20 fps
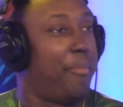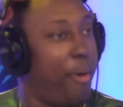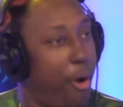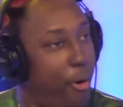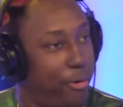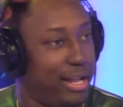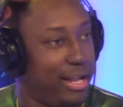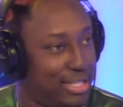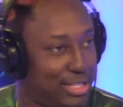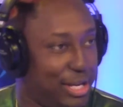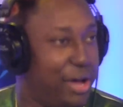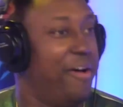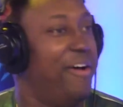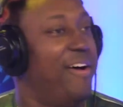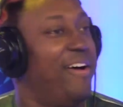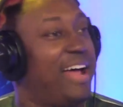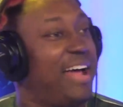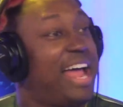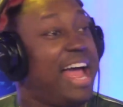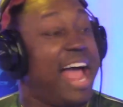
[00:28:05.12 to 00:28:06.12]
this dude.
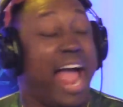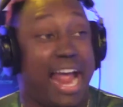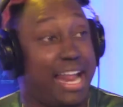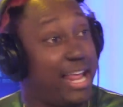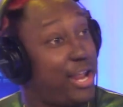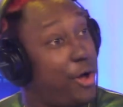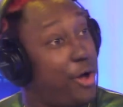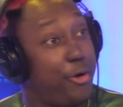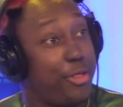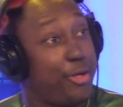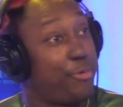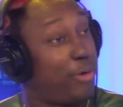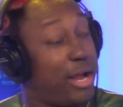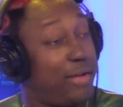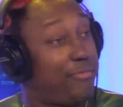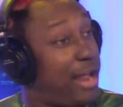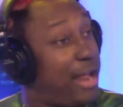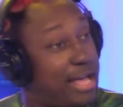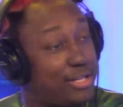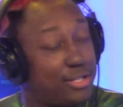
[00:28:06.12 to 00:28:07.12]
And you know, and then
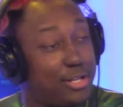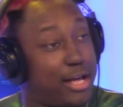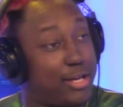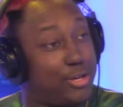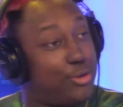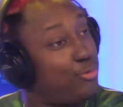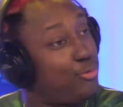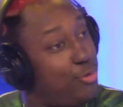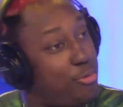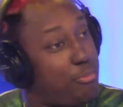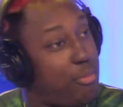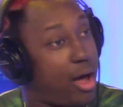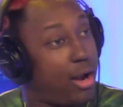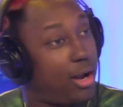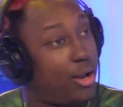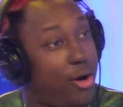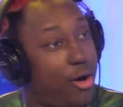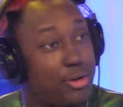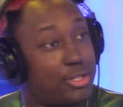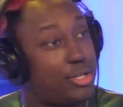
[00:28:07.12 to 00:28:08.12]
Raven has her like cute little
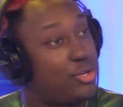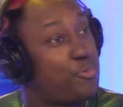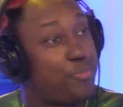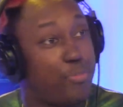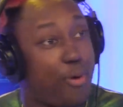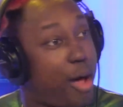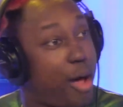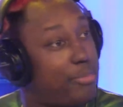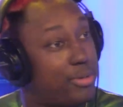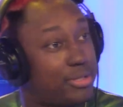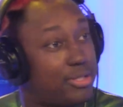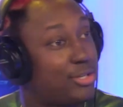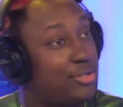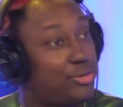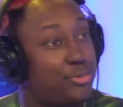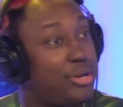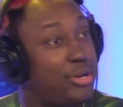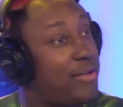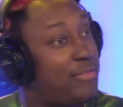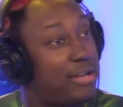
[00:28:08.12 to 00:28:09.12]
monologues. You promised
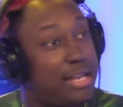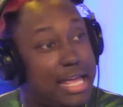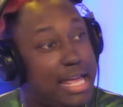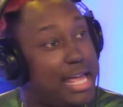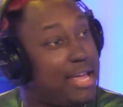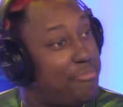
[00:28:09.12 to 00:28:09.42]
that you would never leave